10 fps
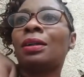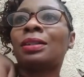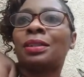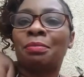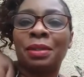
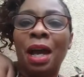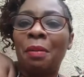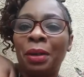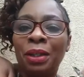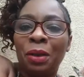Some
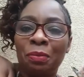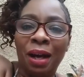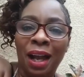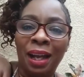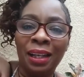time may go
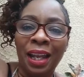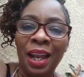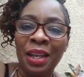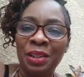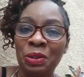by
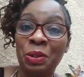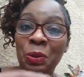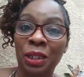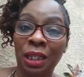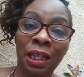and you
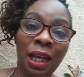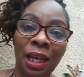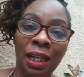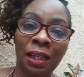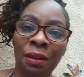do it
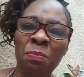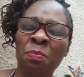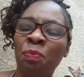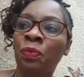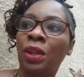again,
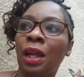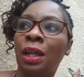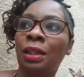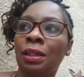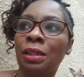
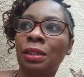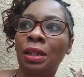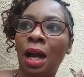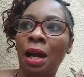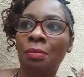and this
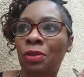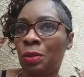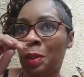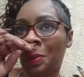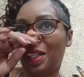time
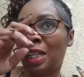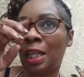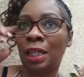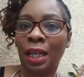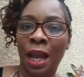you do it
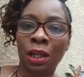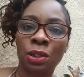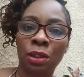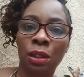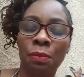and it
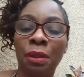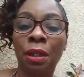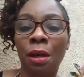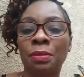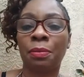actually
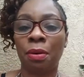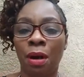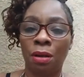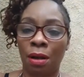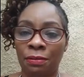becomes a
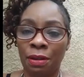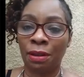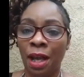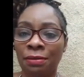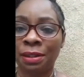part of
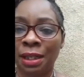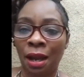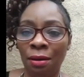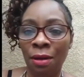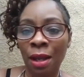your
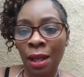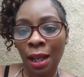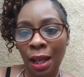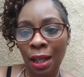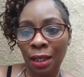lifestyle,
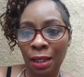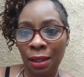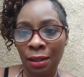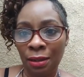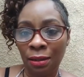and
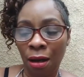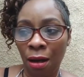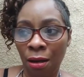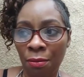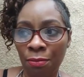it
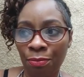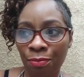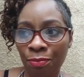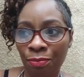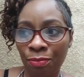
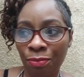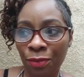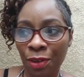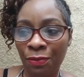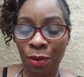
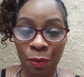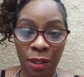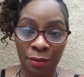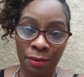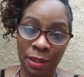for
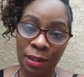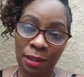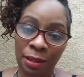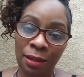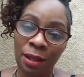whatever
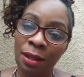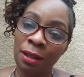reason